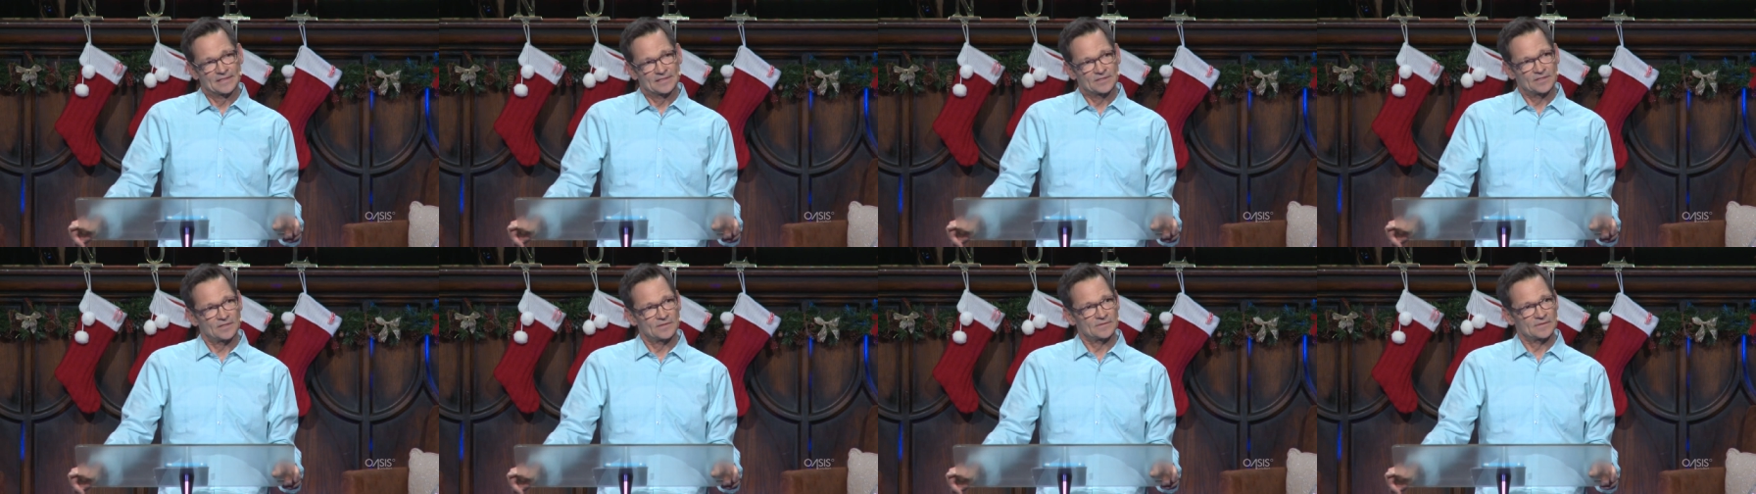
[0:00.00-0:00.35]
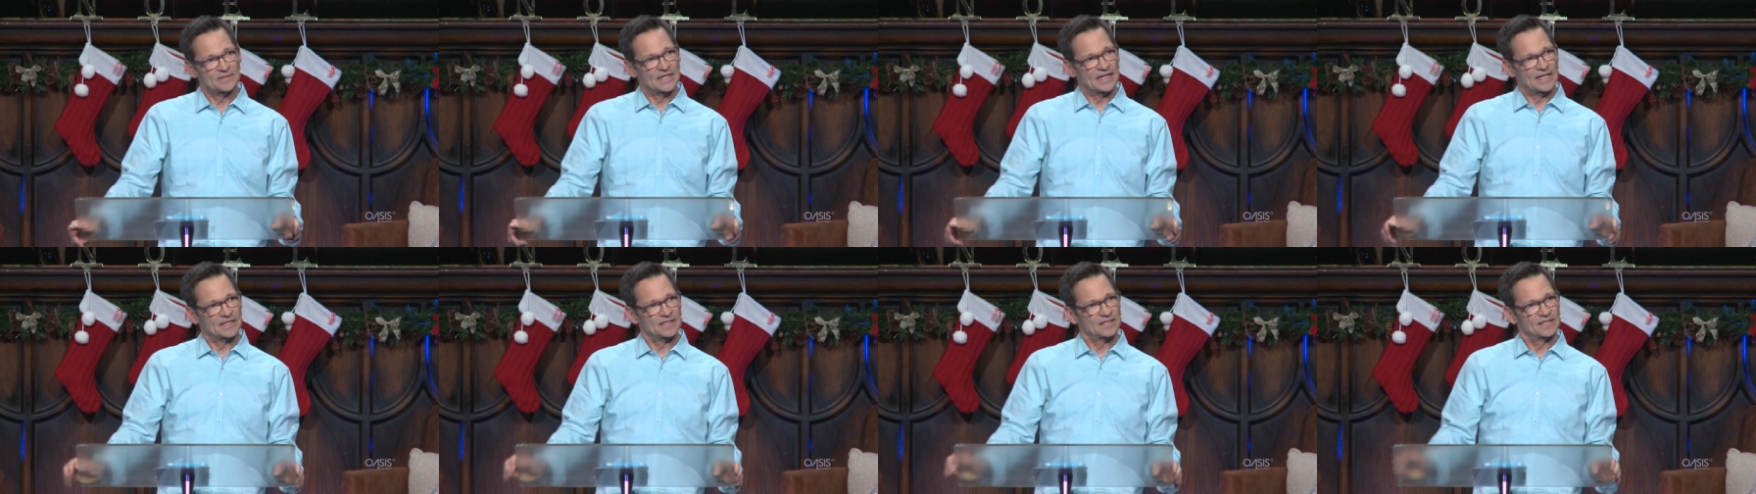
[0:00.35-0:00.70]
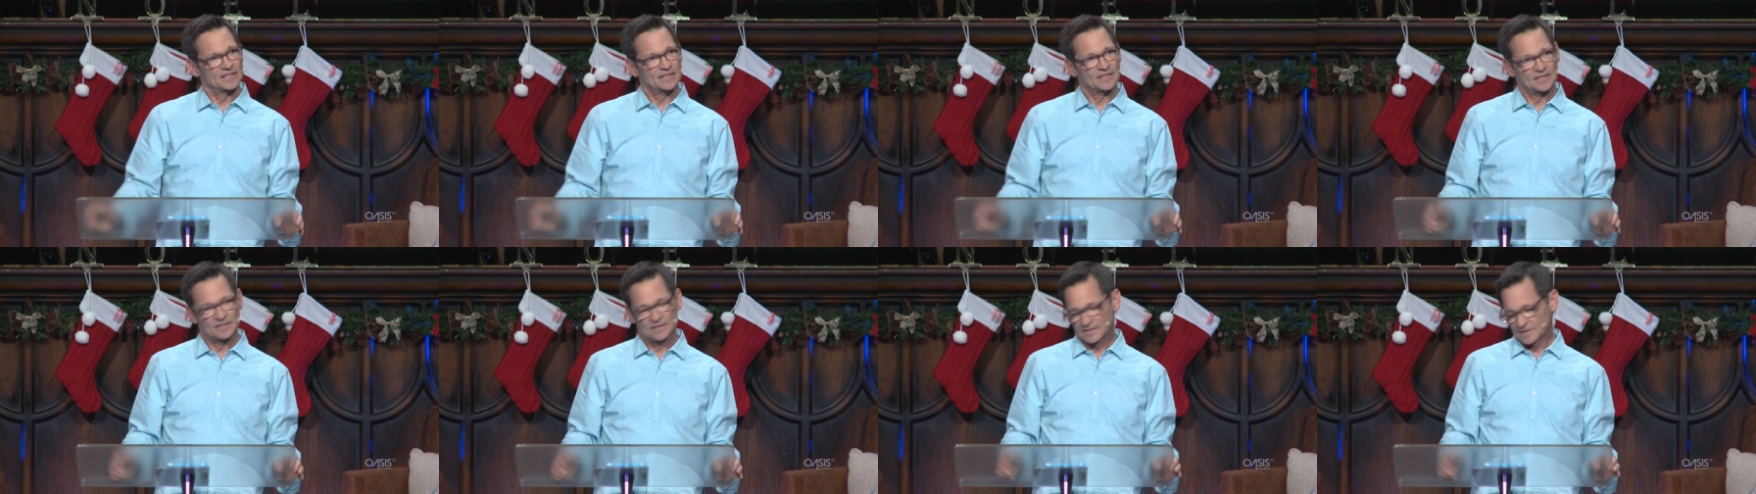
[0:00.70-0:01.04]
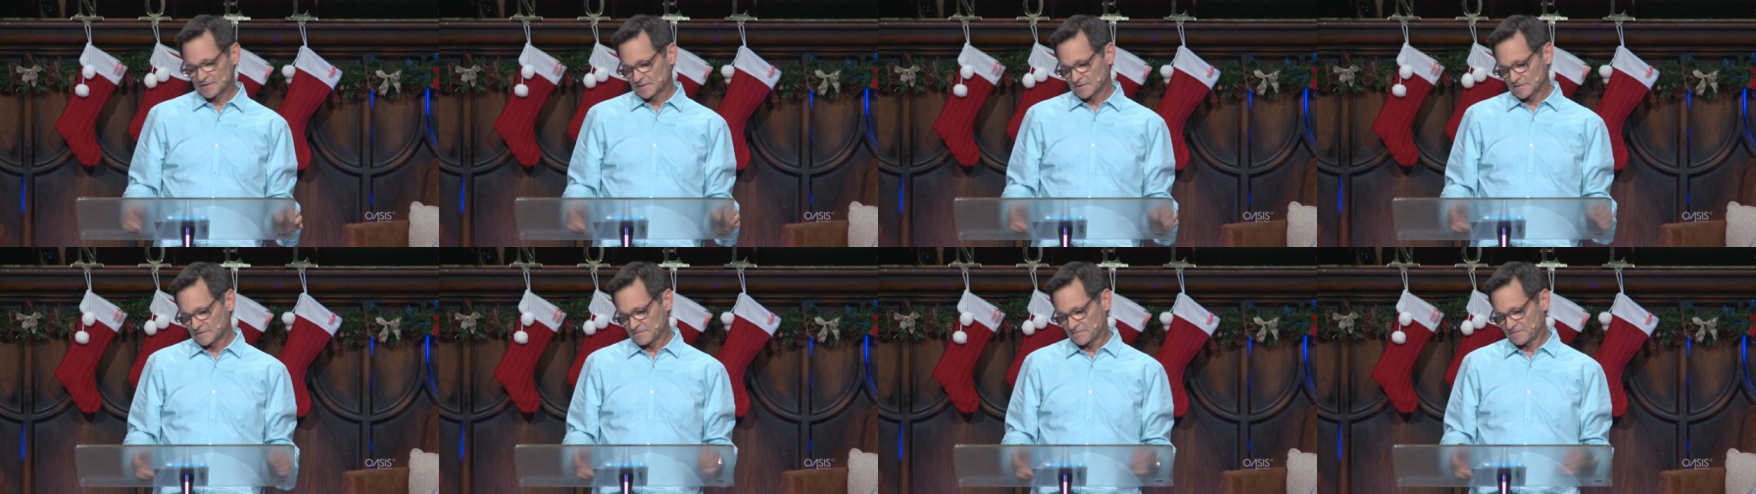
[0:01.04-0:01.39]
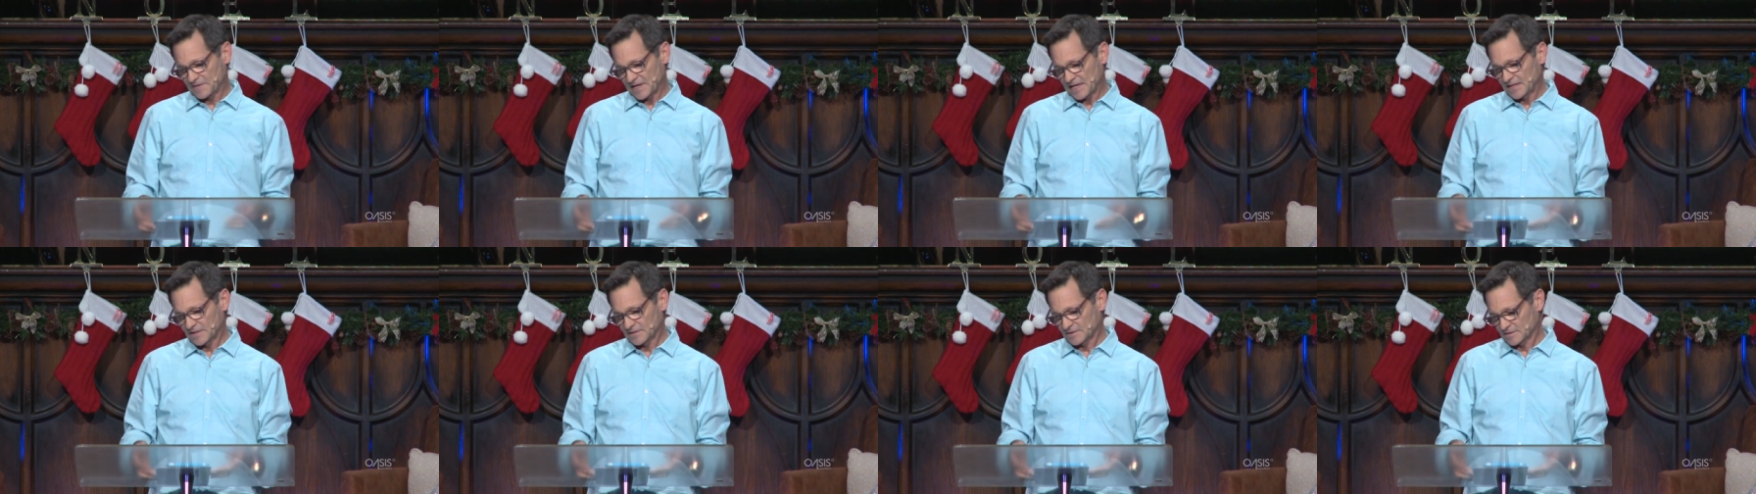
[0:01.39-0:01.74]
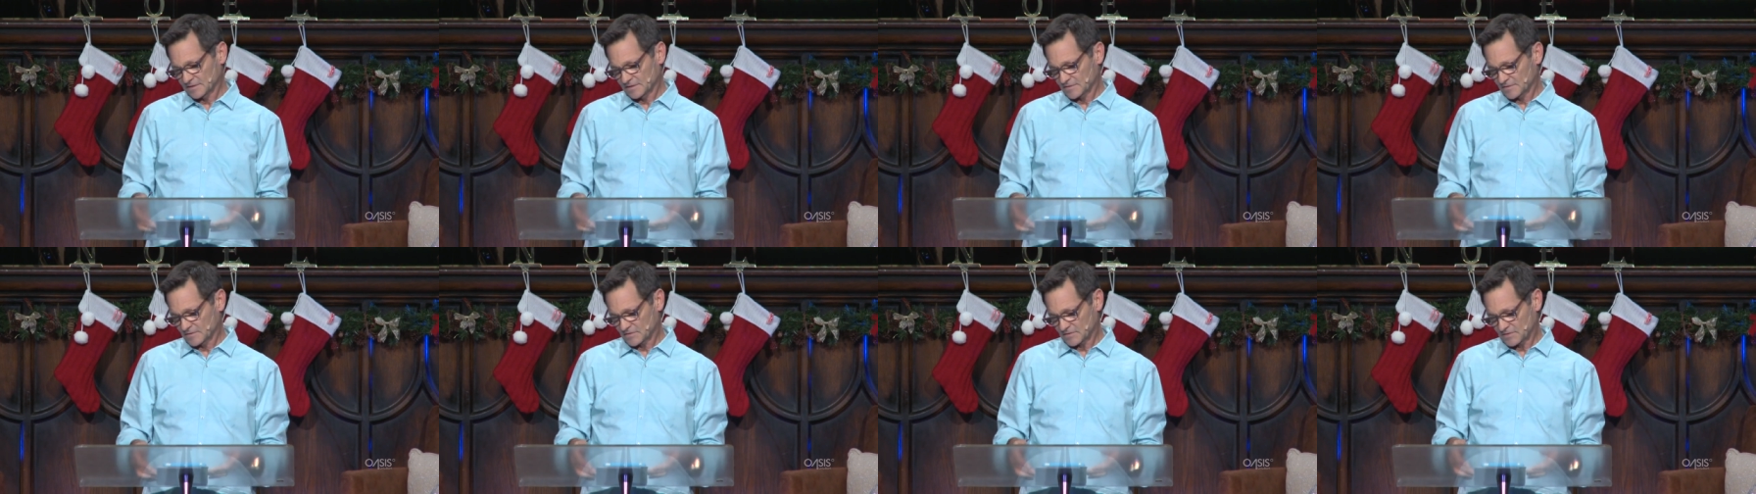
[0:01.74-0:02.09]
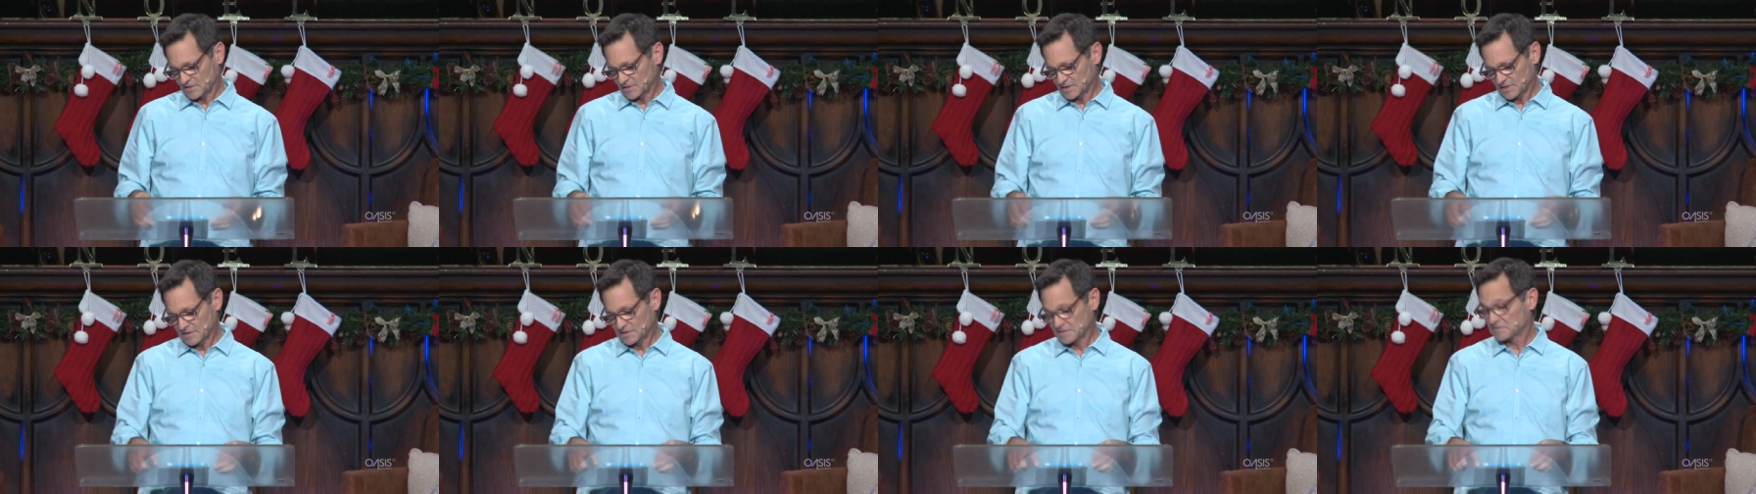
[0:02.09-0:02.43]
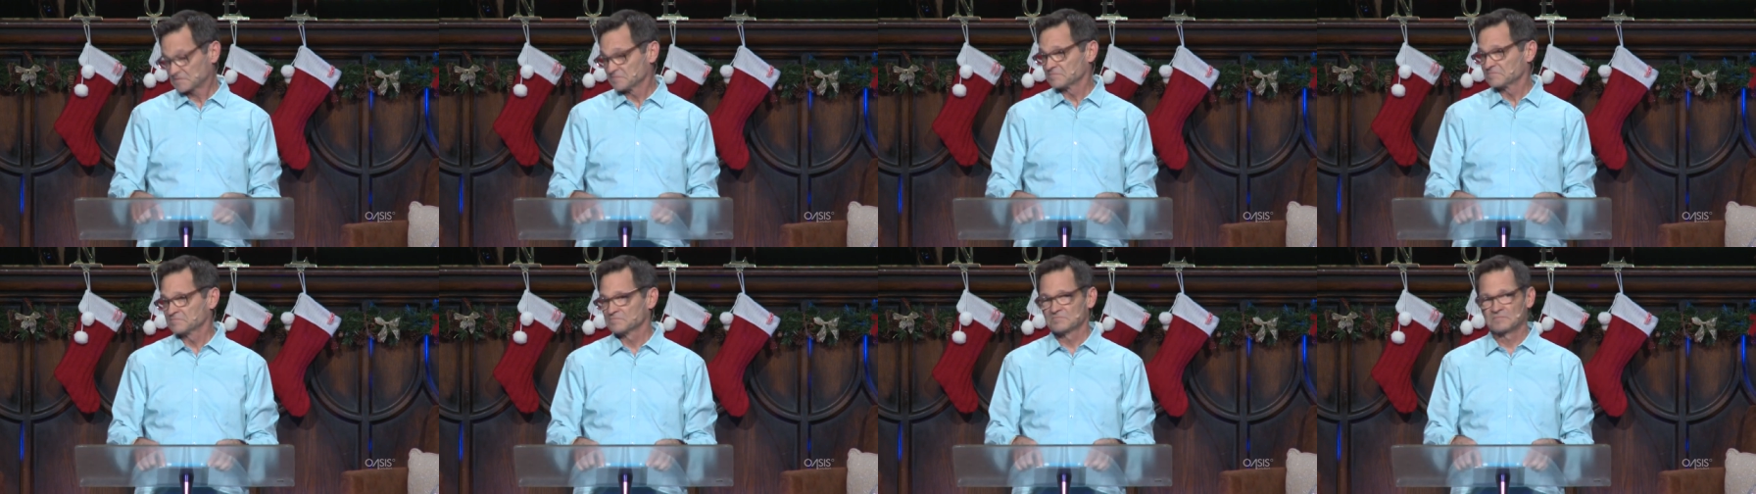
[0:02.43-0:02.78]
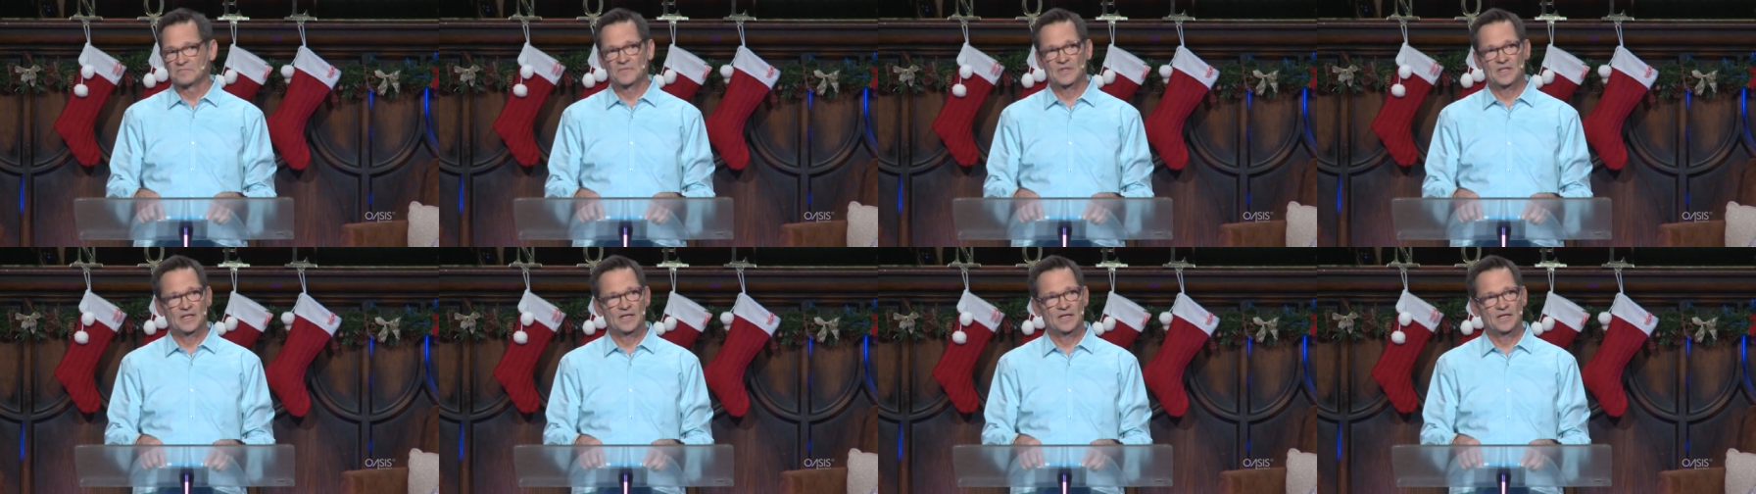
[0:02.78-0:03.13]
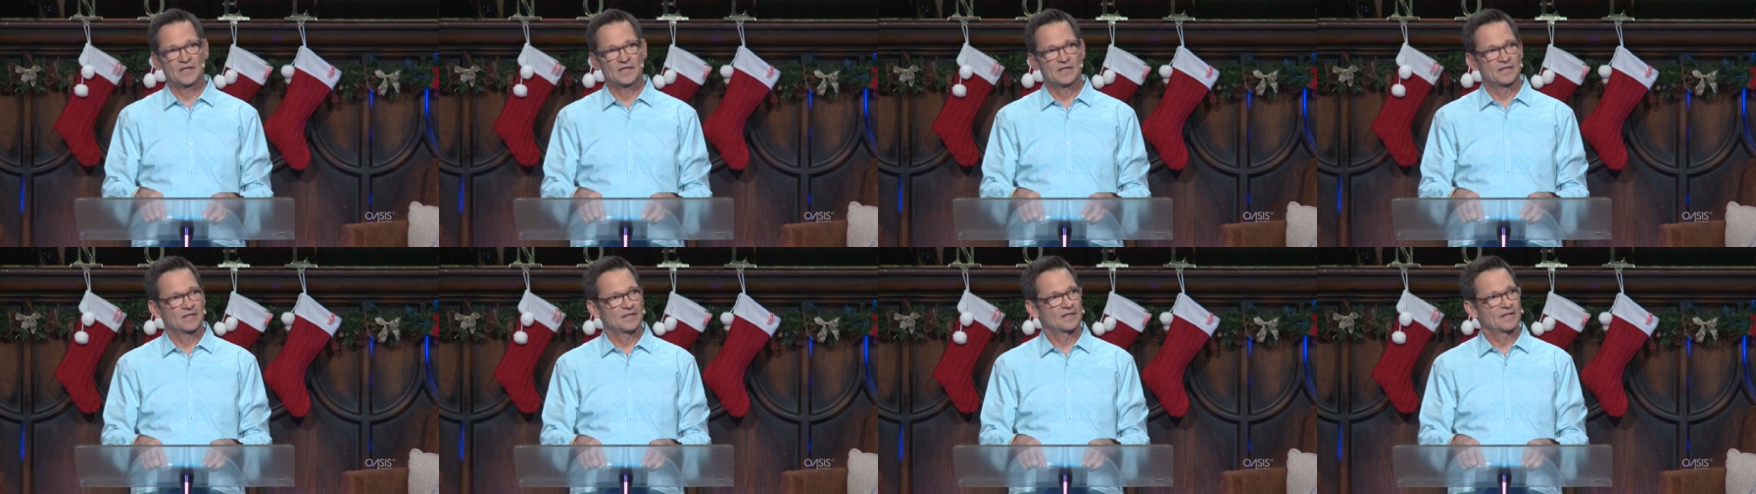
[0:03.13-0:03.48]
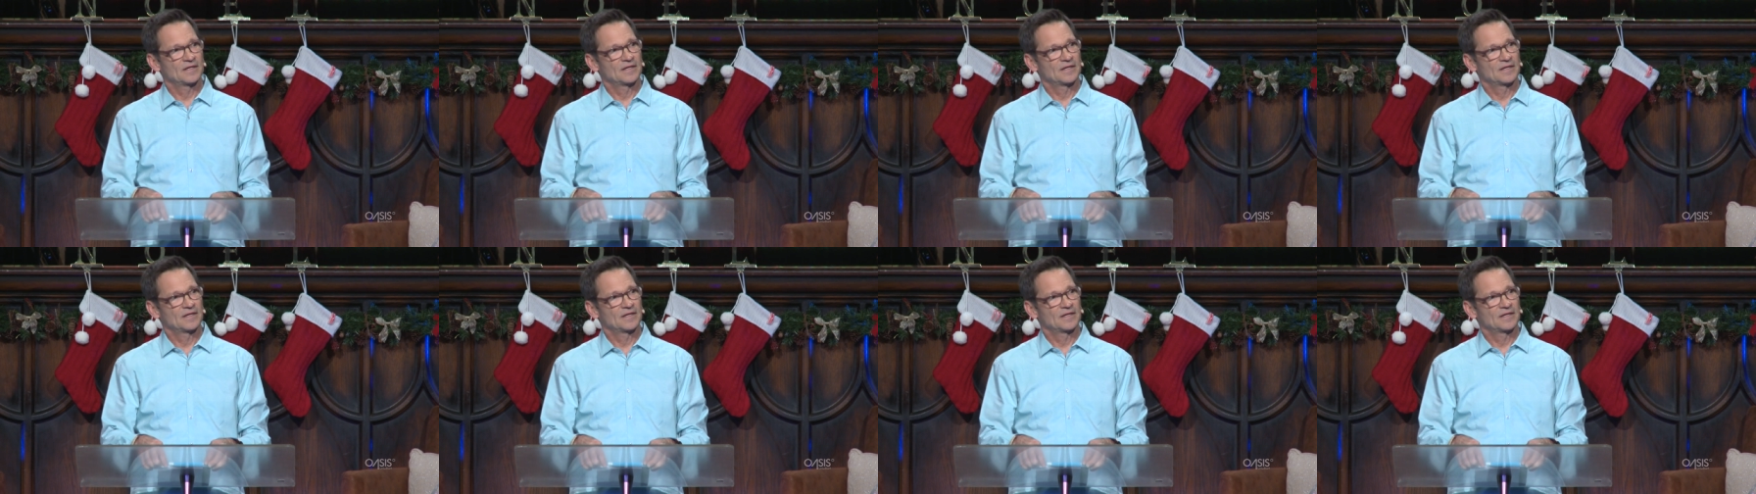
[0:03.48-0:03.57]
Don't let the failures and the